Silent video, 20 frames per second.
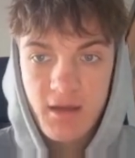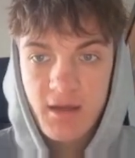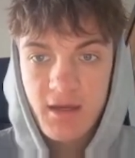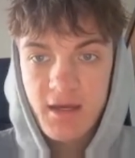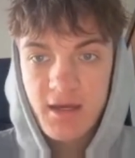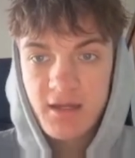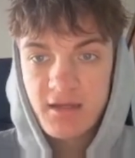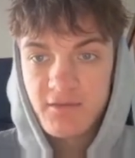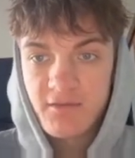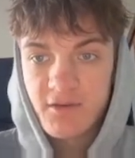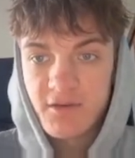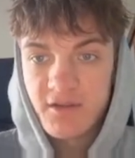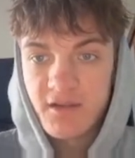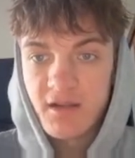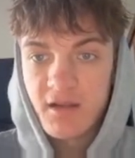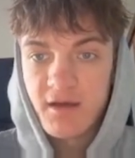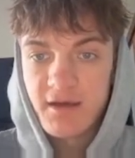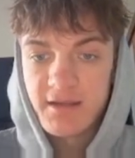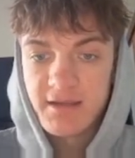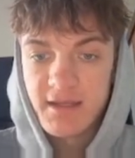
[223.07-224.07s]
and
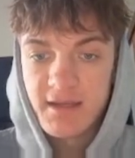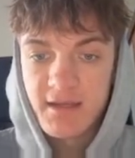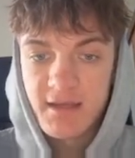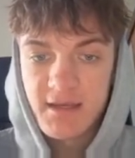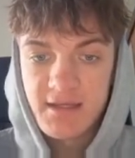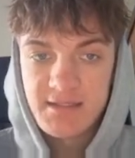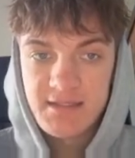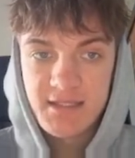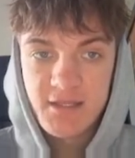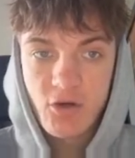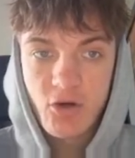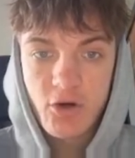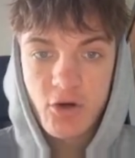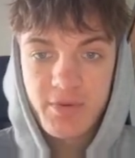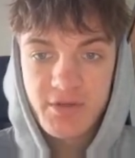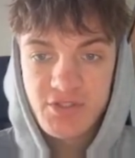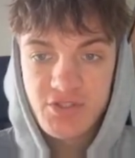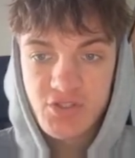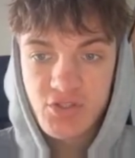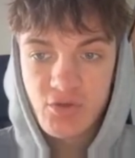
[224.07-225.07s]
underlined it. It's the
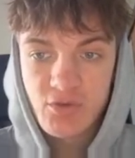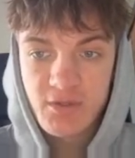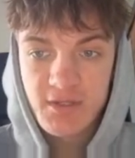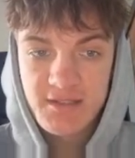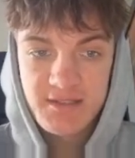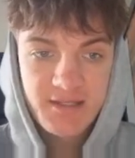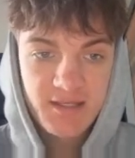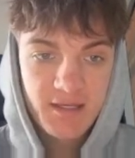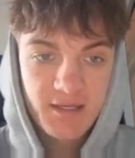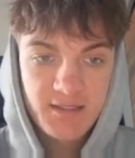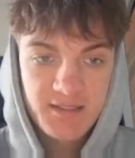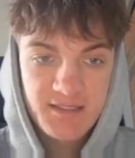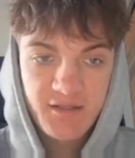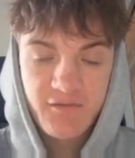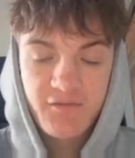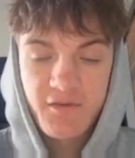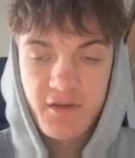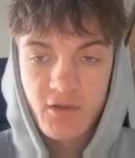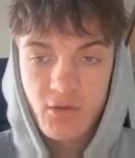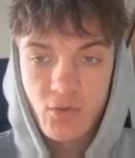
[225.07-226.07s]
opportunity to
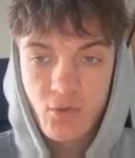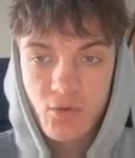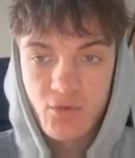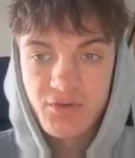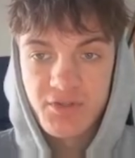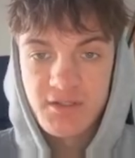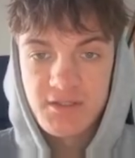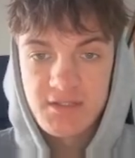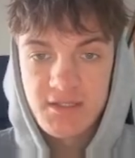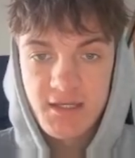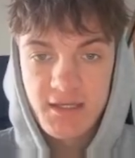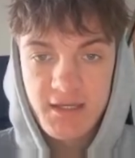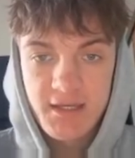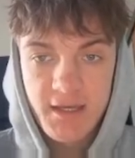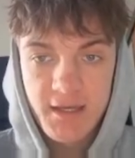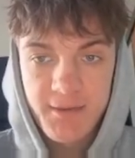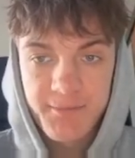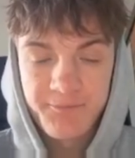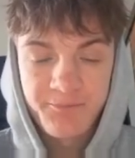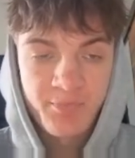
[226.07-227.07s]
fill orders.
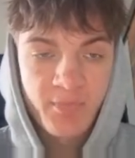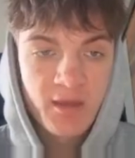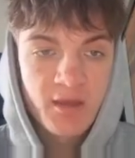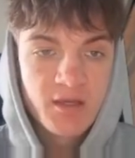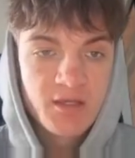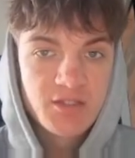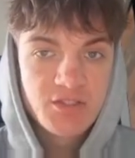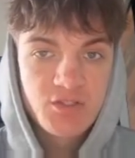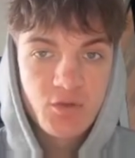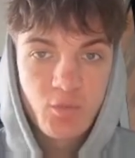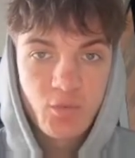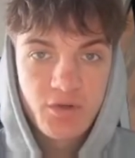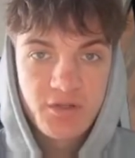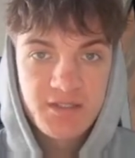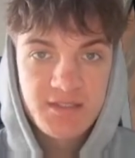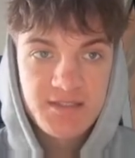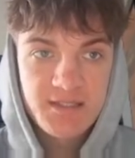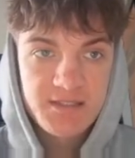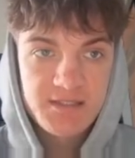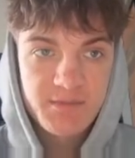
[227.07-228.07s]
Okay. So what
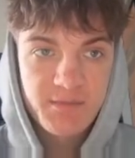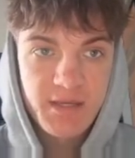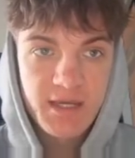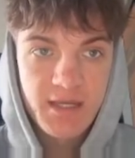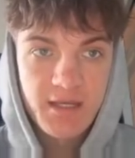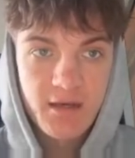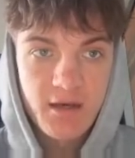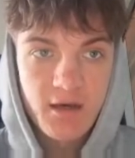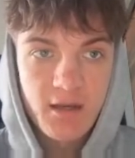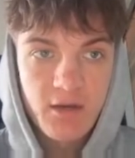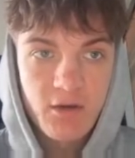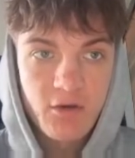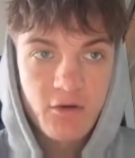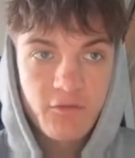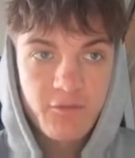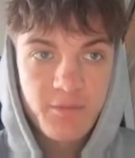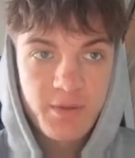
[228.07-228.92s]
does this mean? A lot of